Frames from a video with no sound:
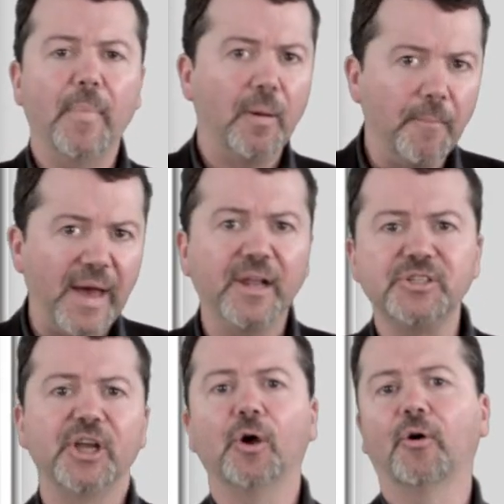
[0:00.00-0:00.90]

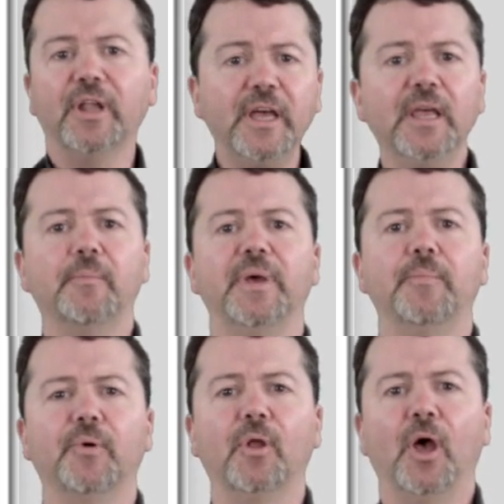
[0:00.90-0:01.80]
managing or leading
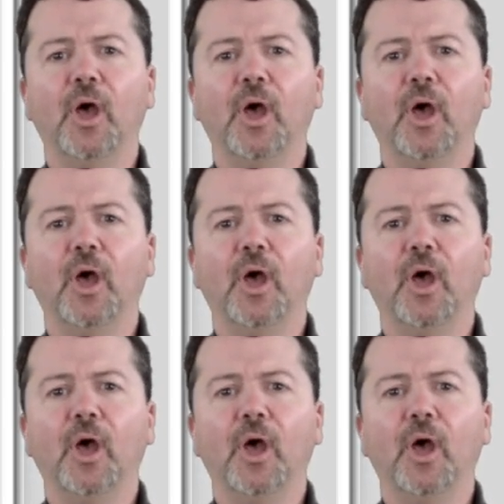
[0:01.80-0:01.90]
people,